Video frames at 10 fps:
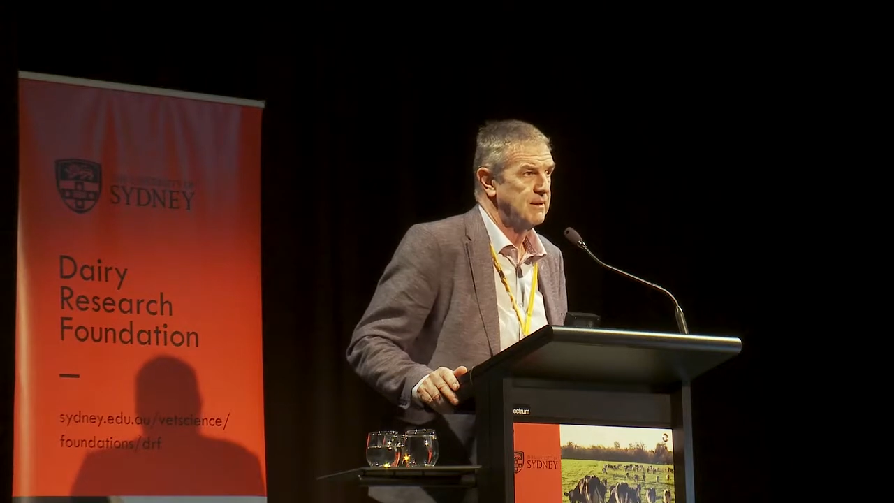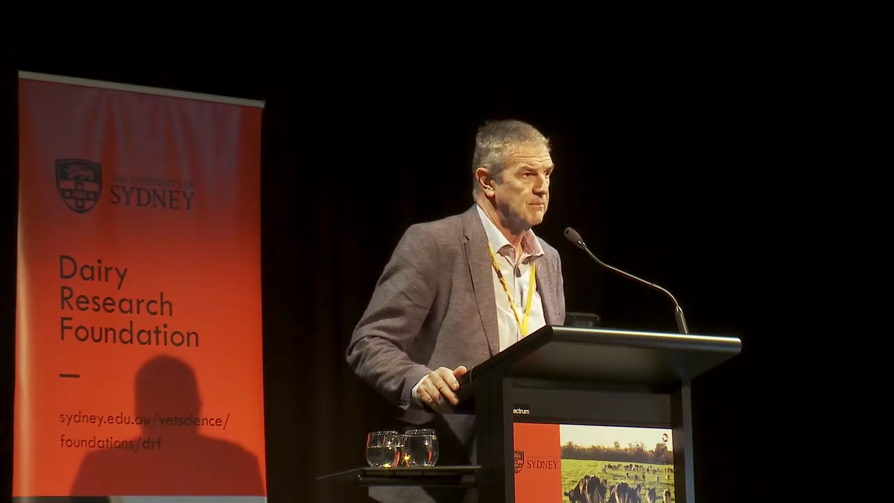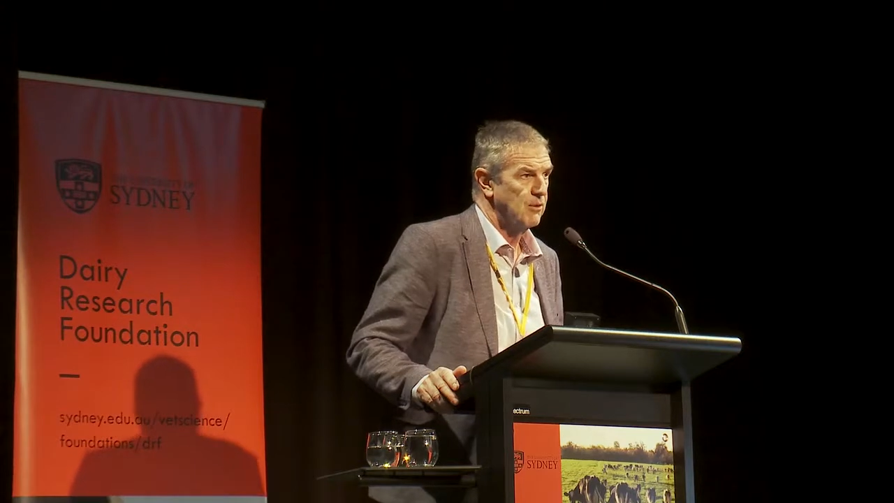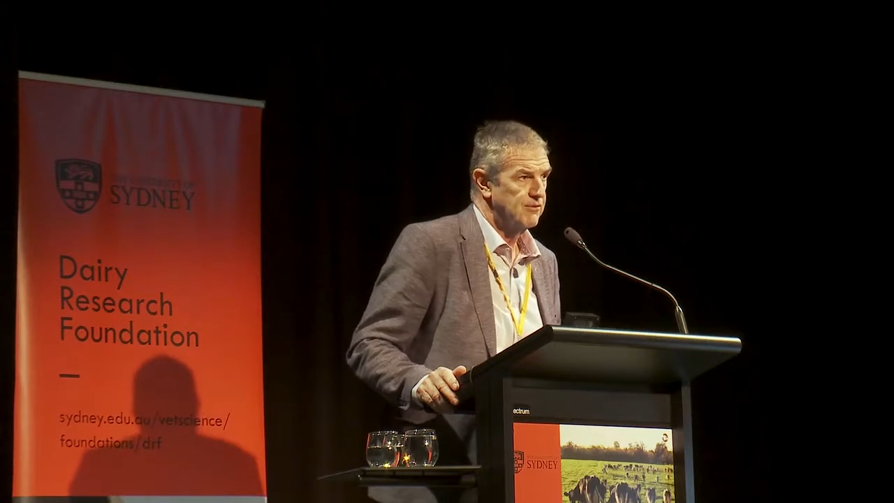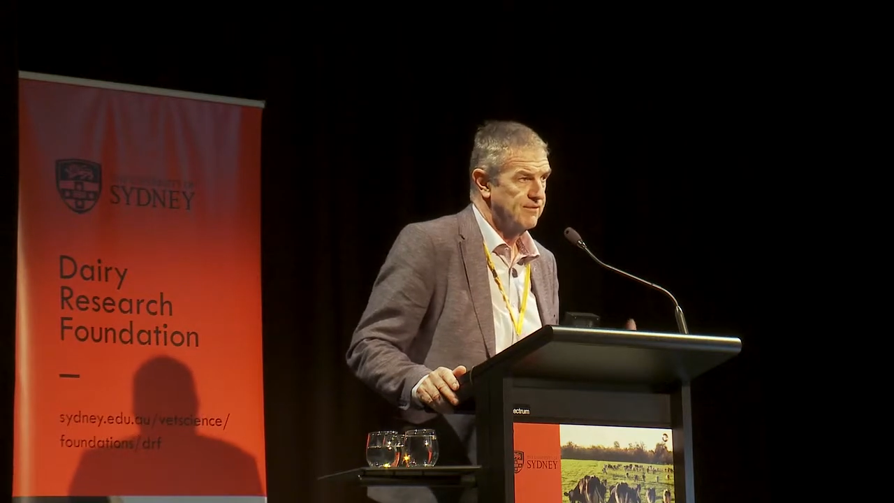
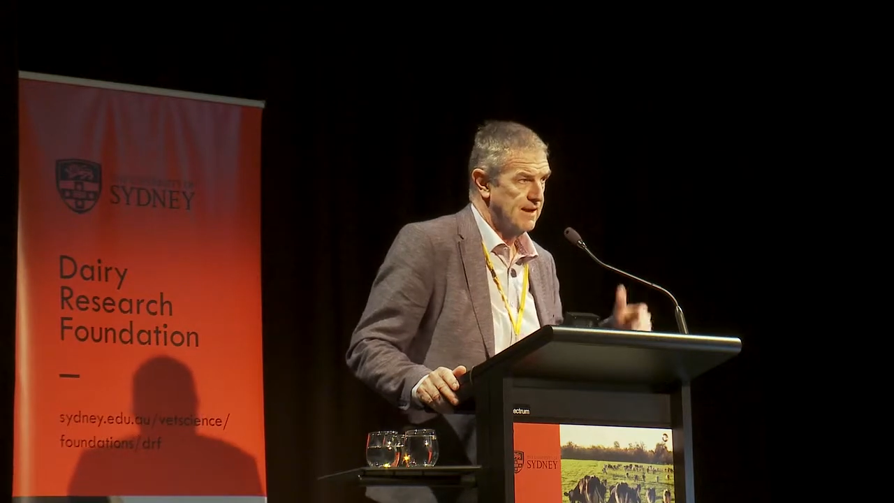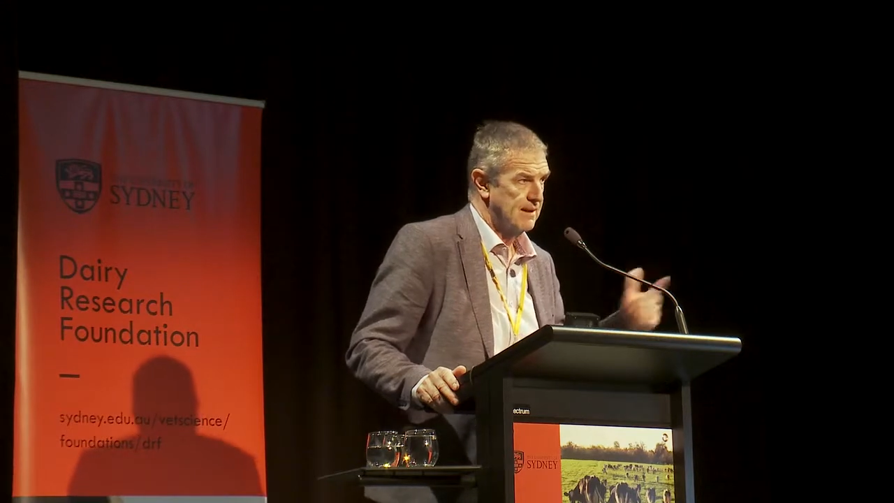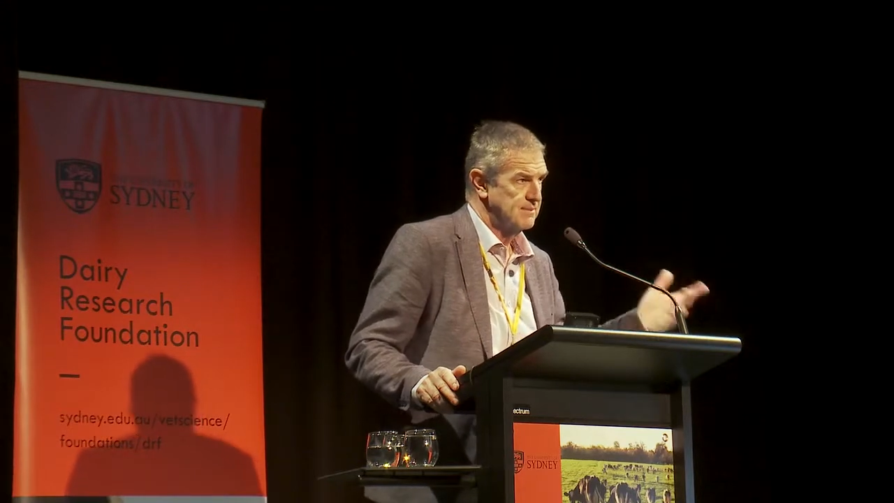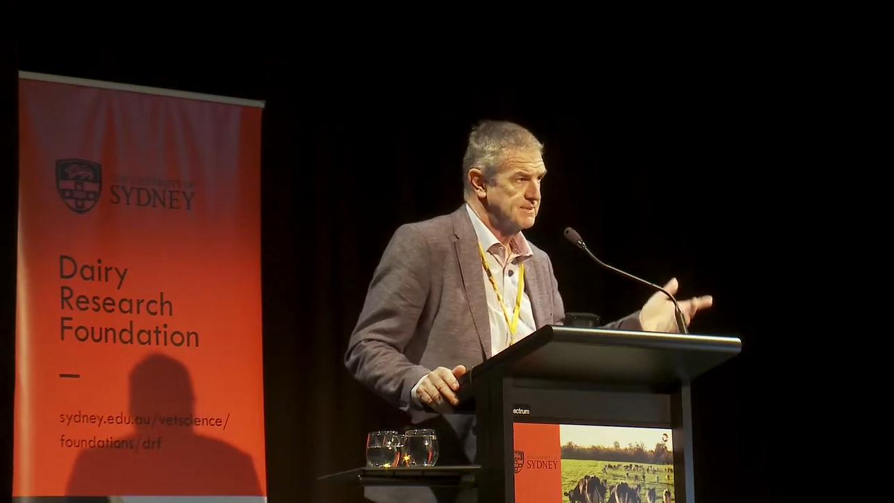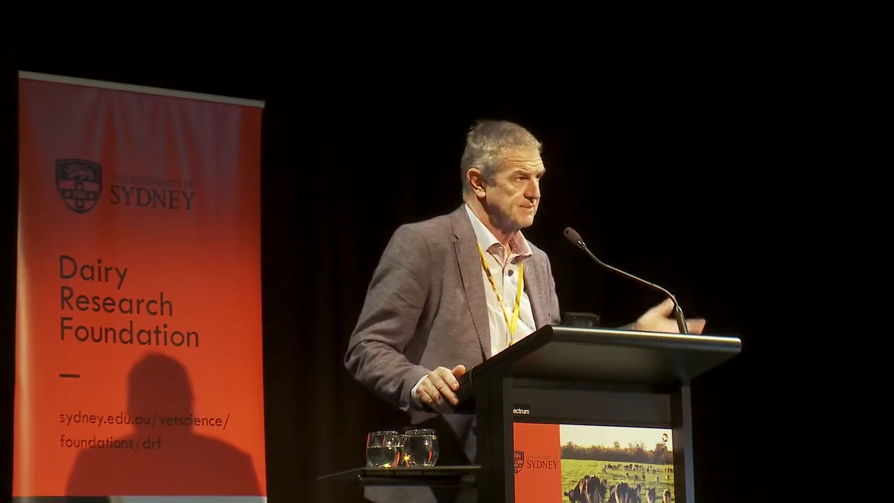more
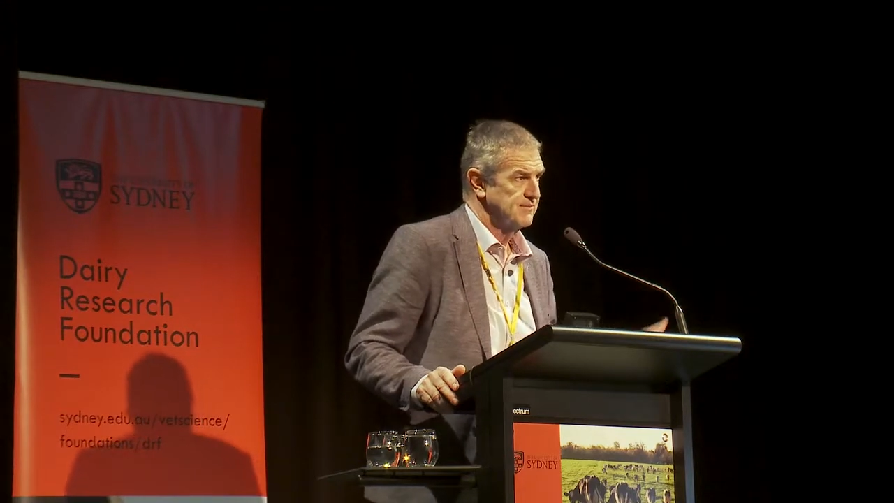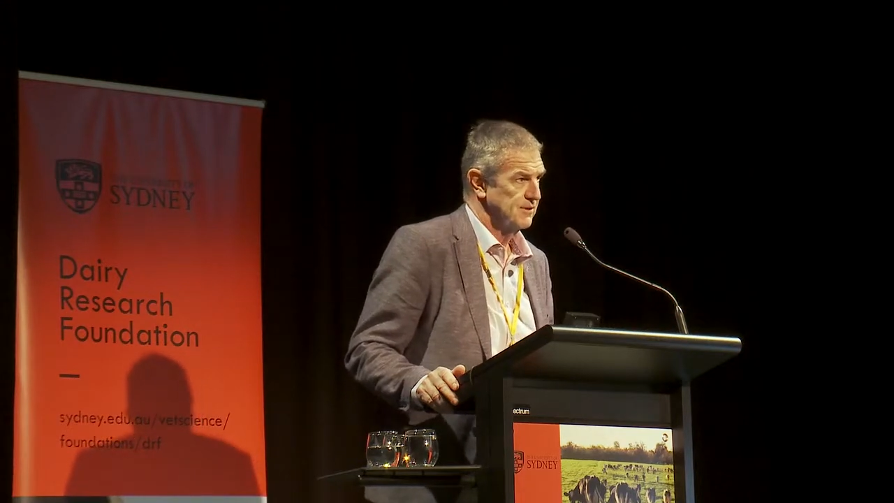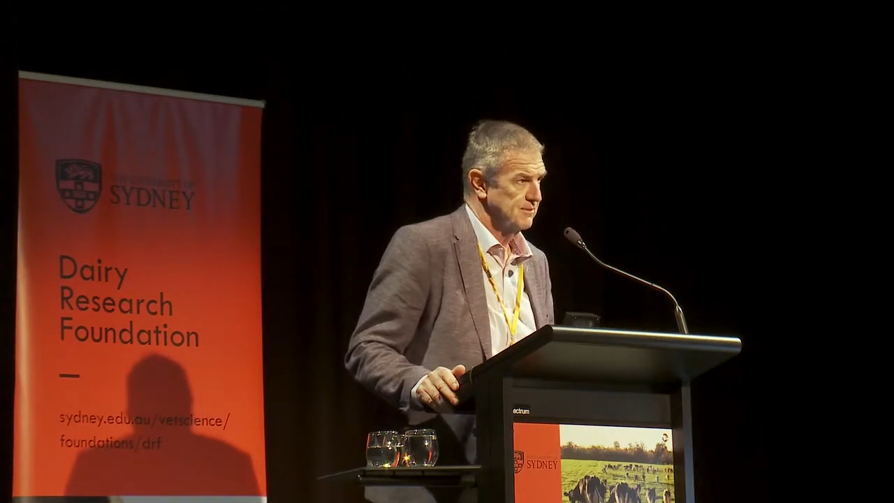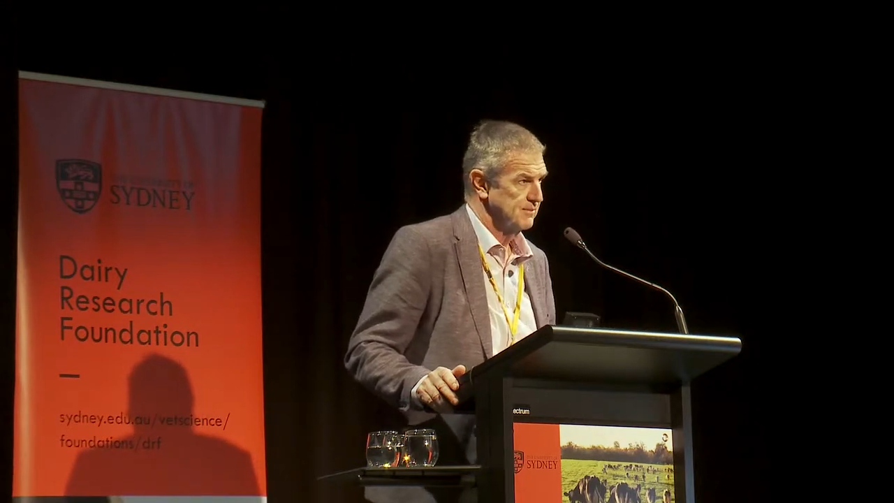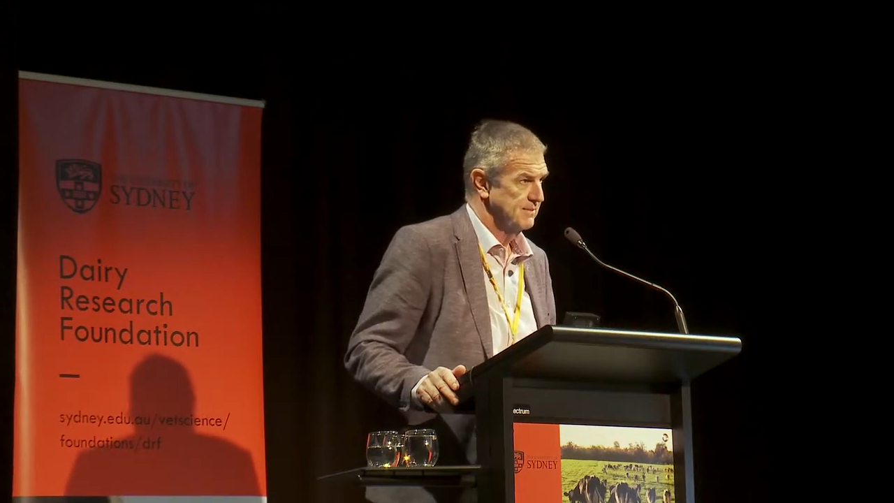farms
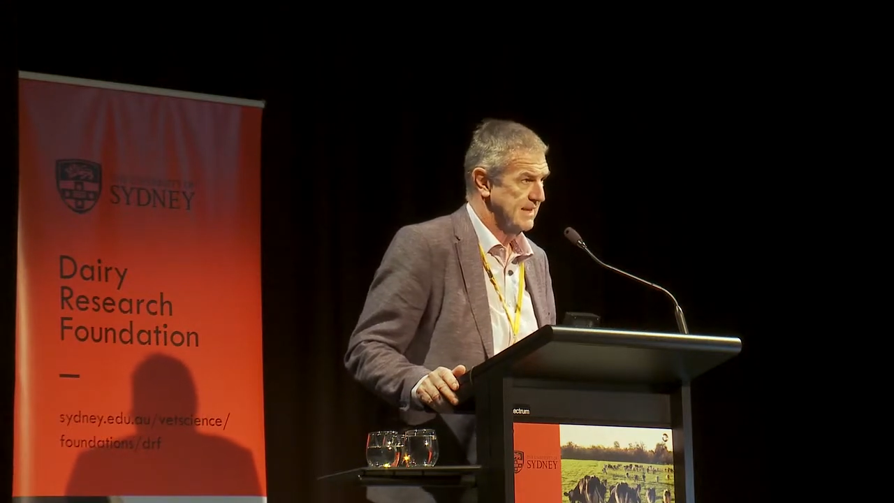from